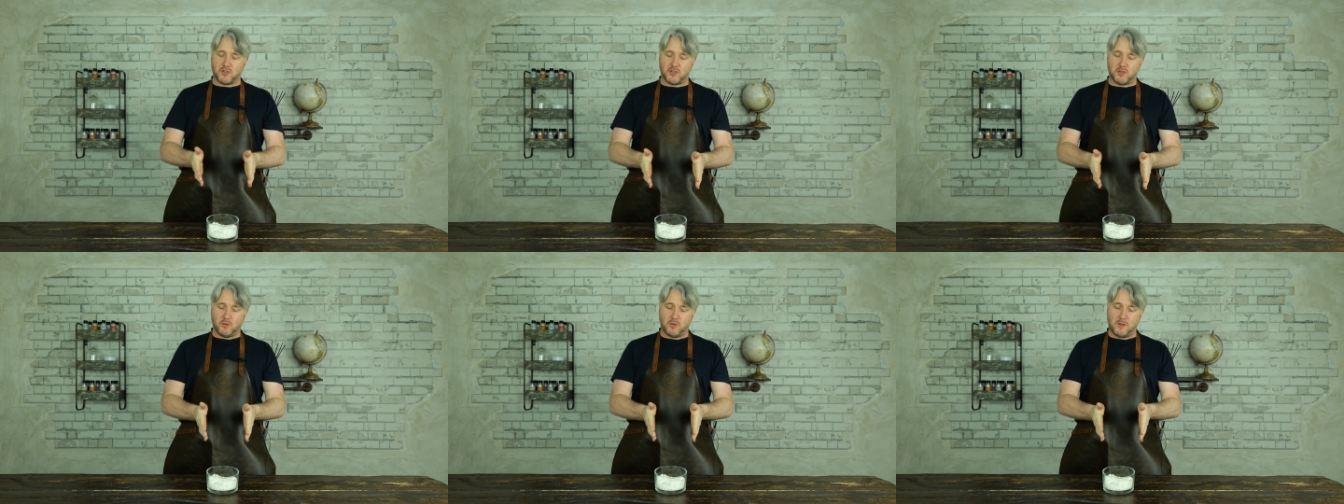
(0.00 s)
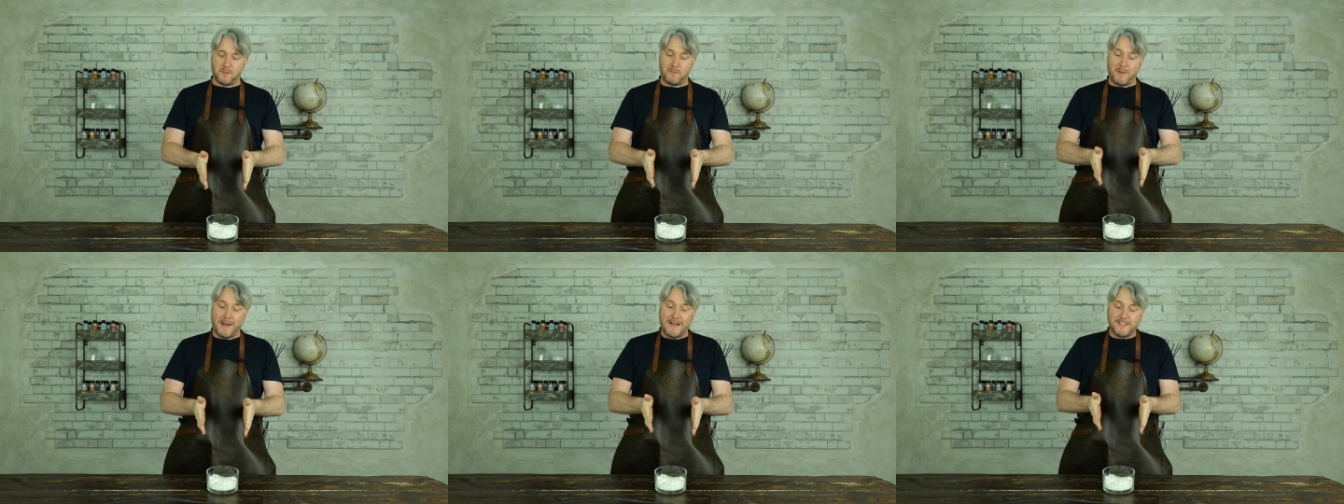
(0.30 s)
So the
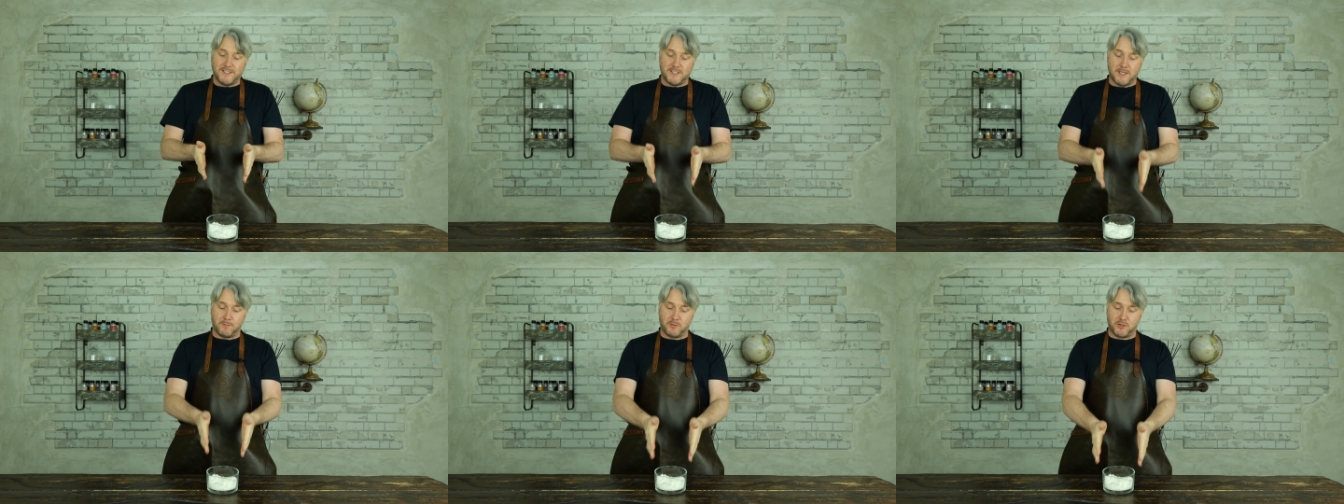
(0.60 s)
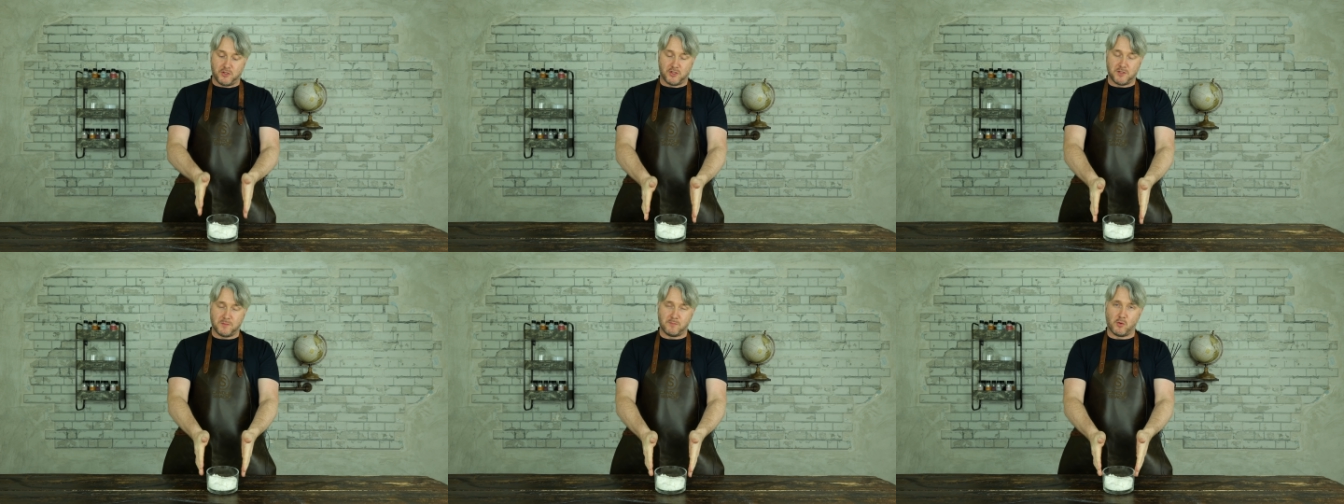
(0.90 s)
best
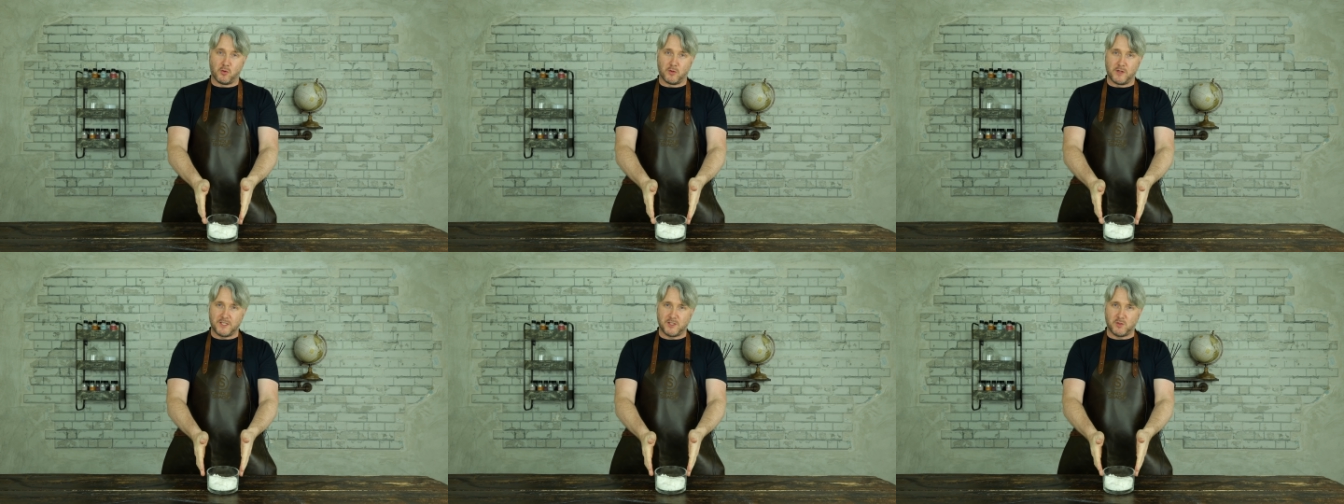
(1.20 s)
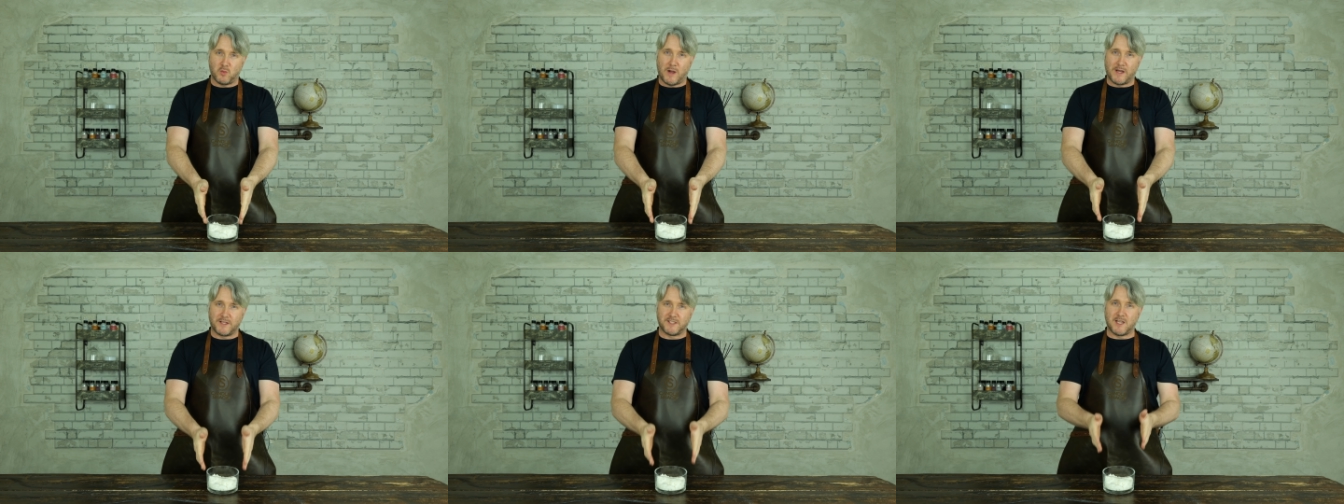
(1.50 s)
temperature to pour this
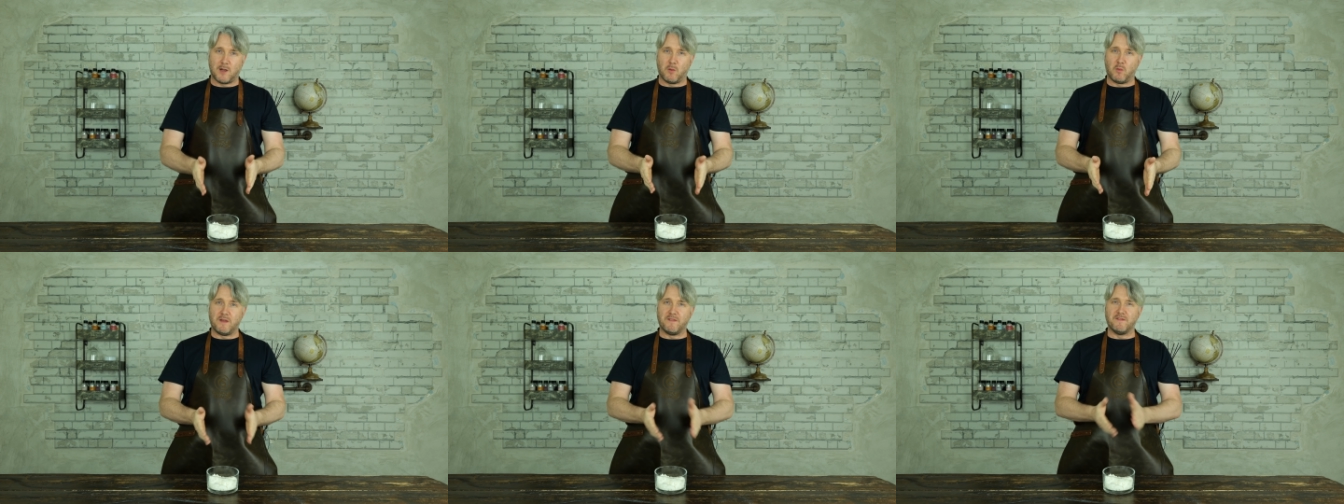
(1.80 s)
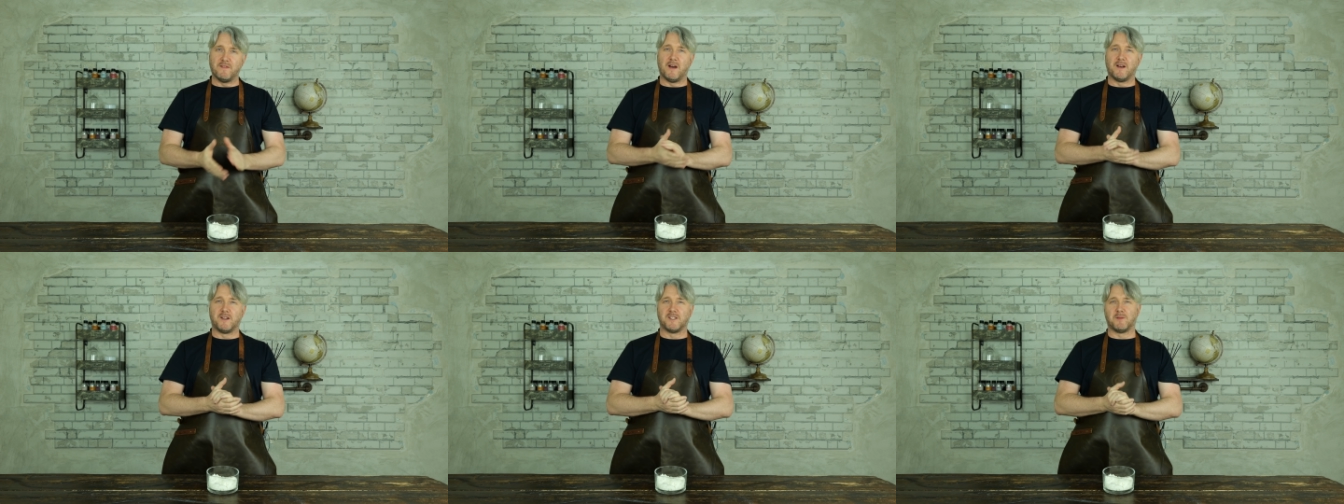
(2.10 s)
wax at, we
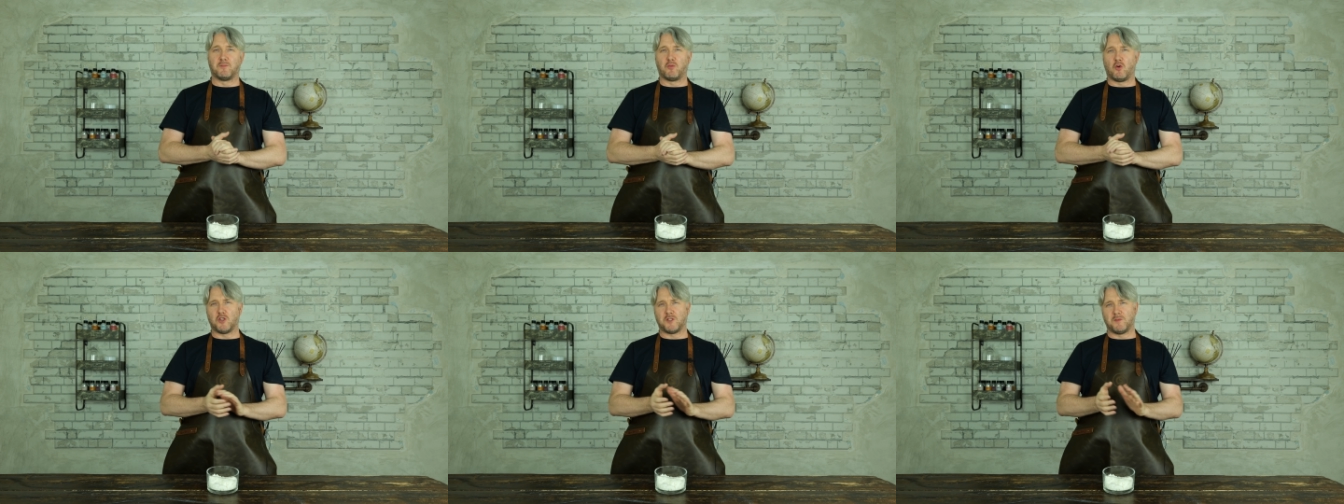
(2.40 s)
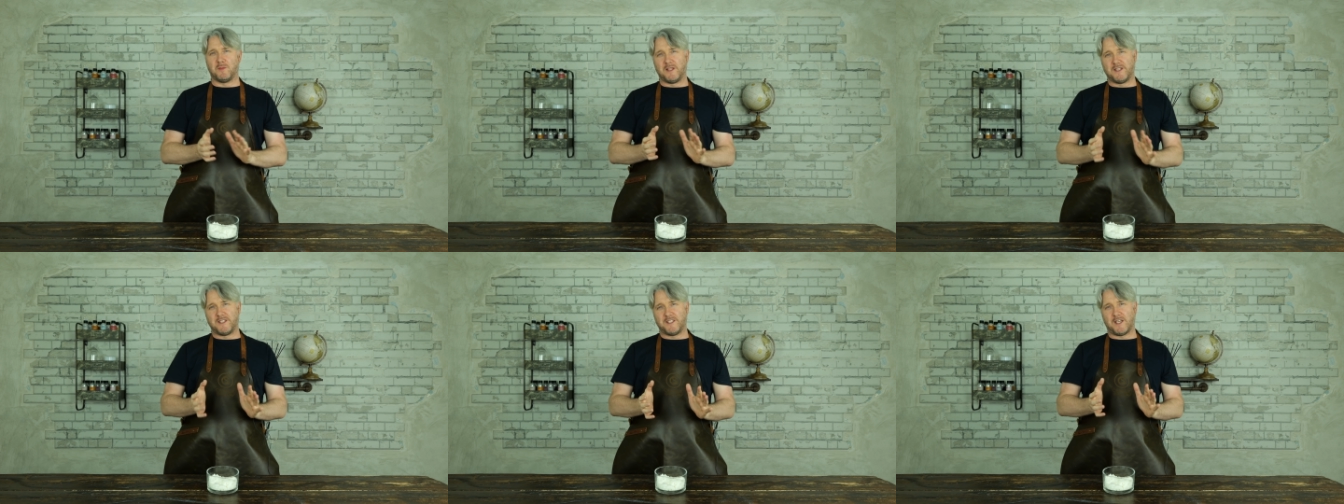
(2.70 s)
found, is
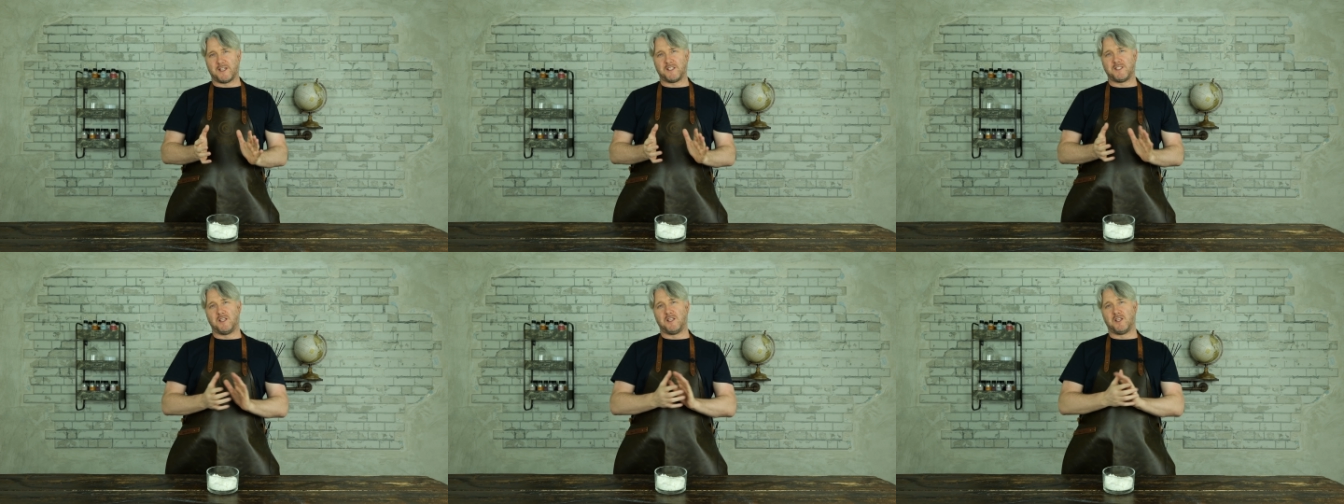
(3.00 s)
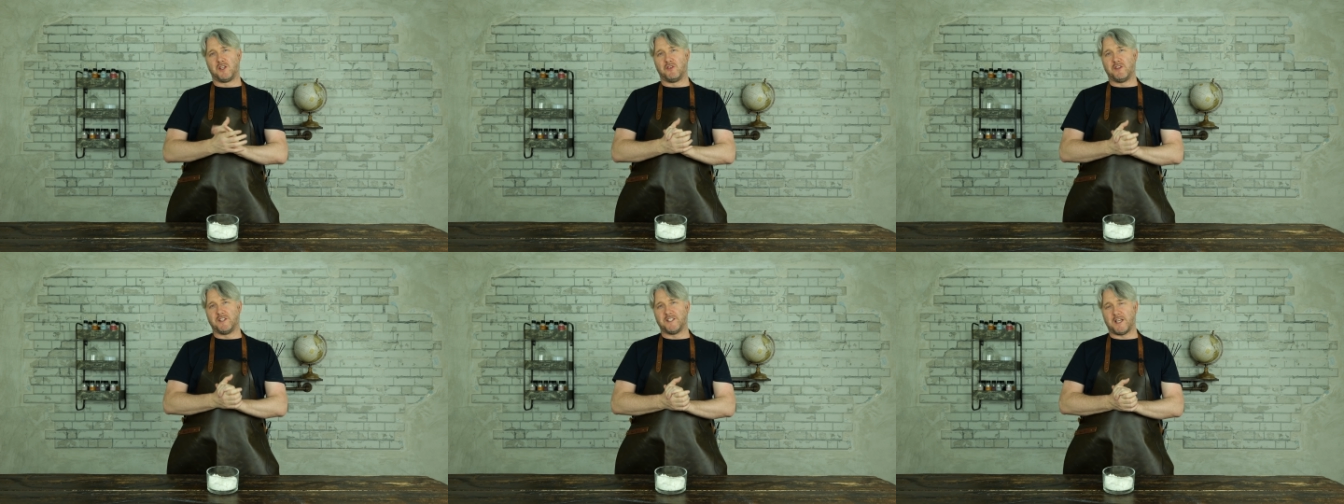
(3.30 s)
approximately 60
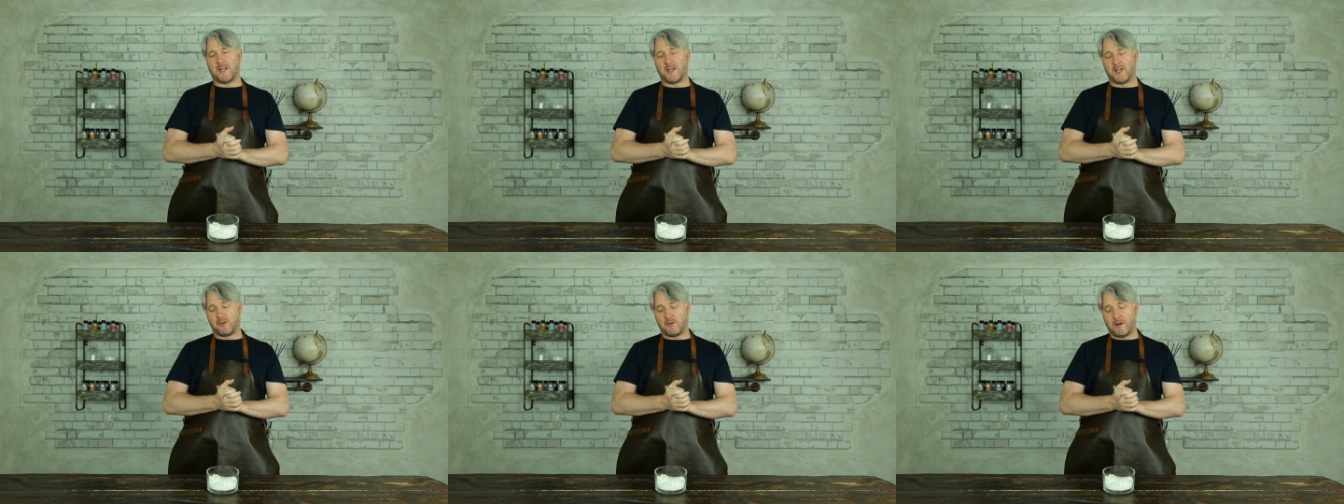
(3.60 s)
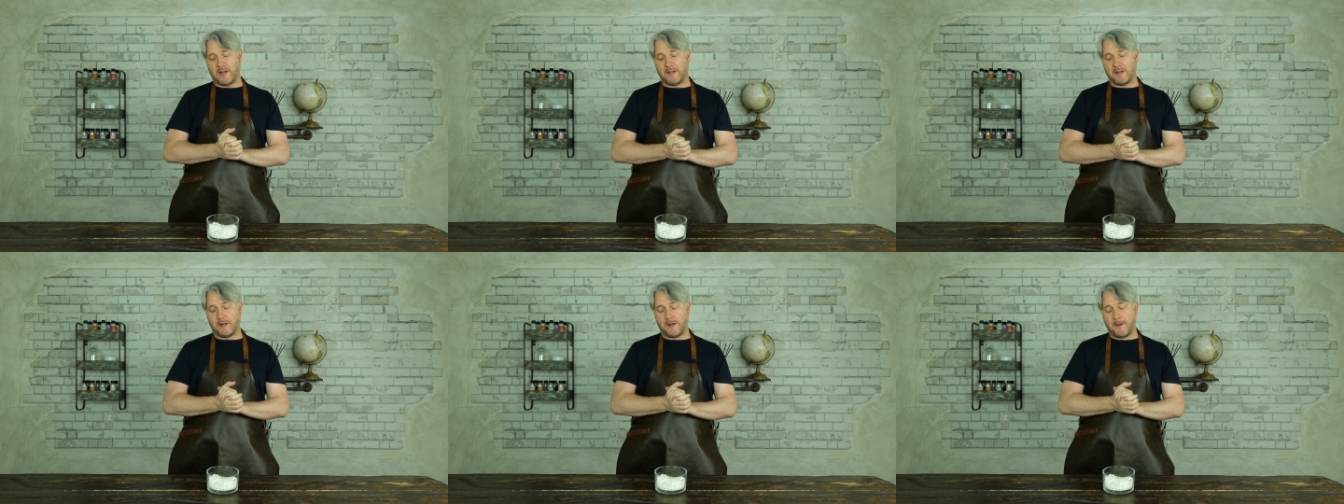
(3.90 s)
degrees
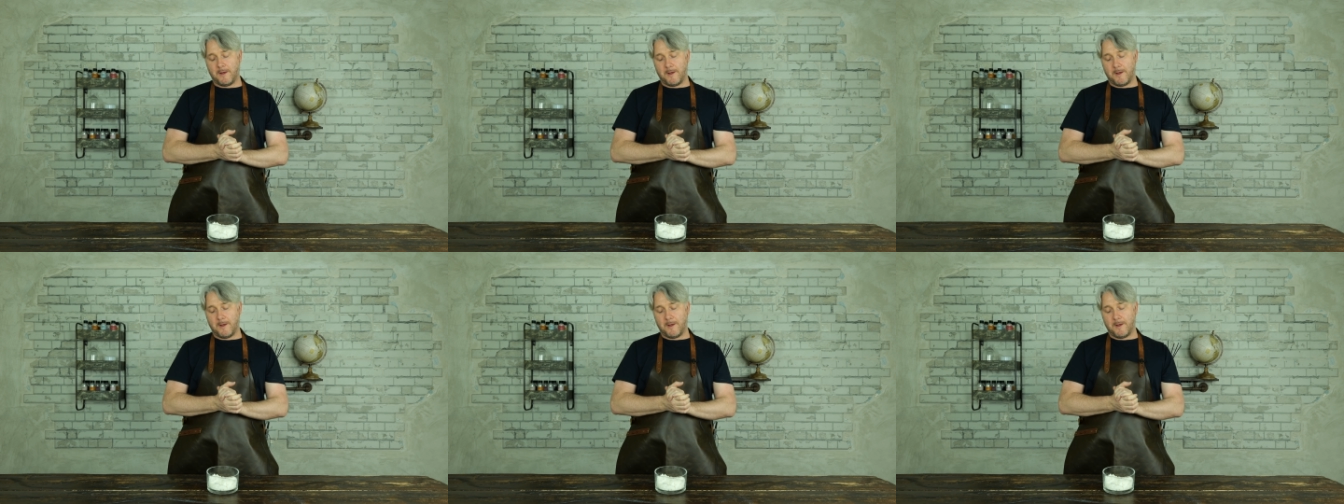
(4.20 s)
centigrade,